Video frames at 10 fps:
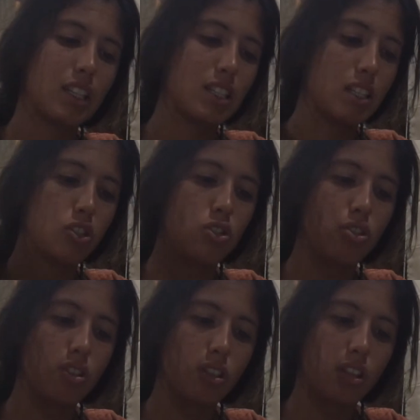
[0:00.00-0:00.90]
dis
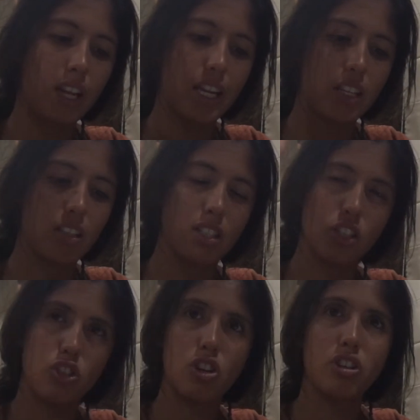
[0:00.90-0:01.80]
like
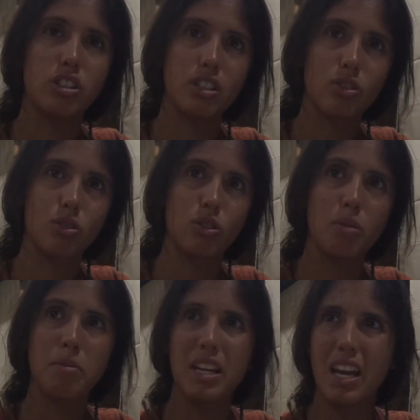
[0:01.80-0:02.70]
discharge it on
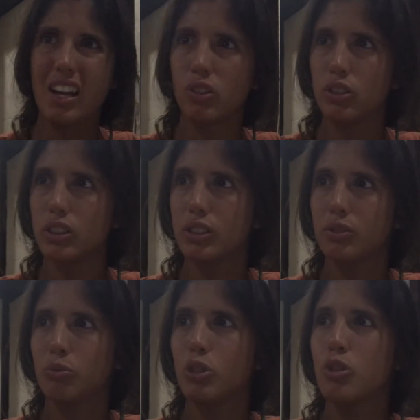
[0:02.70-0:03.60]
somebody else
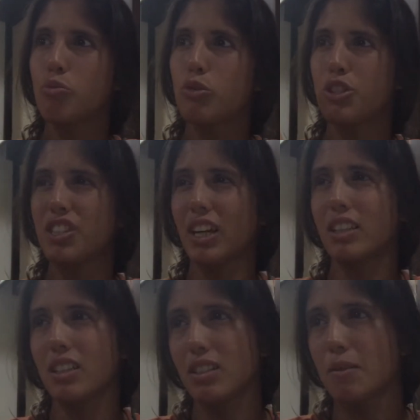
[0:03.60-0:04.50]
when you
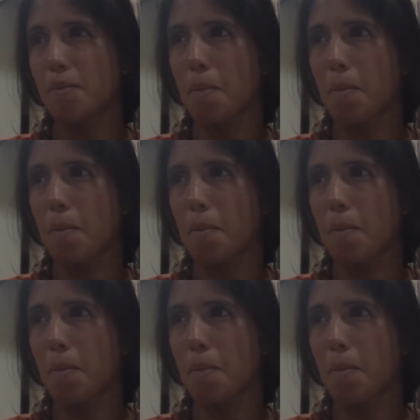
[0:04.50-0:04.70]
project it